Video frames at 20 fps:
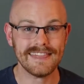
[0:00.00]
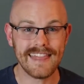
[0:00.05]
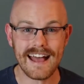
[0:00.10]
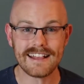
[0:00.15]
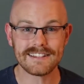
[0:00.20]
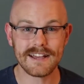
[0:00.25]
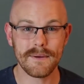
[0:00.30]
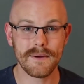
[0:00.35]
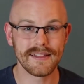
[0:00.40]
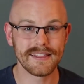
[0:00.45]

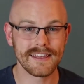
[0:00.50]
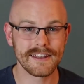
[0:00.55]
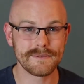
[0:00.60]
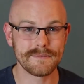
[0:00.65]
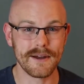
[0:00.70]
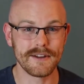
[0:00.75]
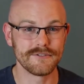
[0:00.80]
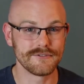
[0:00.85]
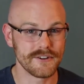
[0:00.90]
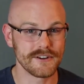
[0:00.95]
That's how I landed
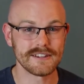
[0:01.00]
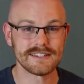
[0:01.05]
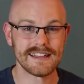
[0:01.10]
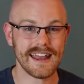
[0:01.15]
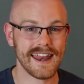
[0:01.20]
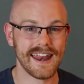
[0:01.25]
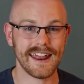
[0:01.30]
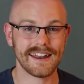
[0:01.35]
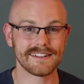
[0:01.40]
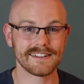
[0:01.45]
my first
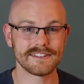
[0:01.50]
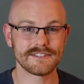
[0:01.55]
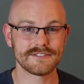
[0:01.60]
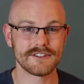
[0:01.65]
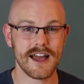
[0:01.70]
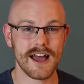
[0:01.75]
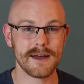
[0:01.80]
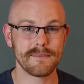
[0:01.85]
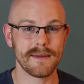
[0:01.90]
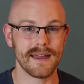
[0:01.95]
data analyst
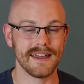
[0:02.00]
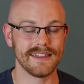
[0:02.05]
job,